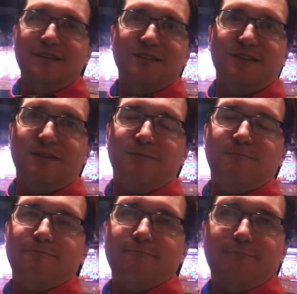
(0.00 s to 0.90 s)
So,
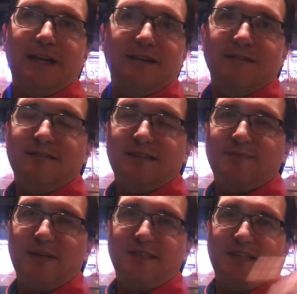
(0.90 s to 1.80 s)
yeah, this
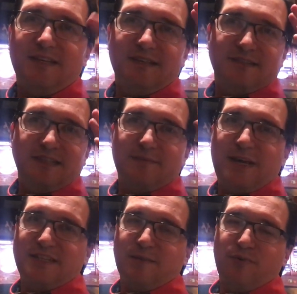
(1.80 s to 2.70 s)
place is Eat the
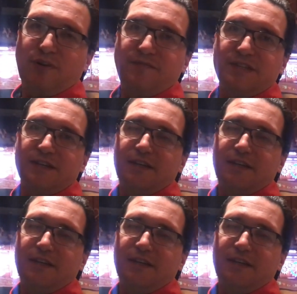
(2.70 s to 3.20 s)
Magic approved.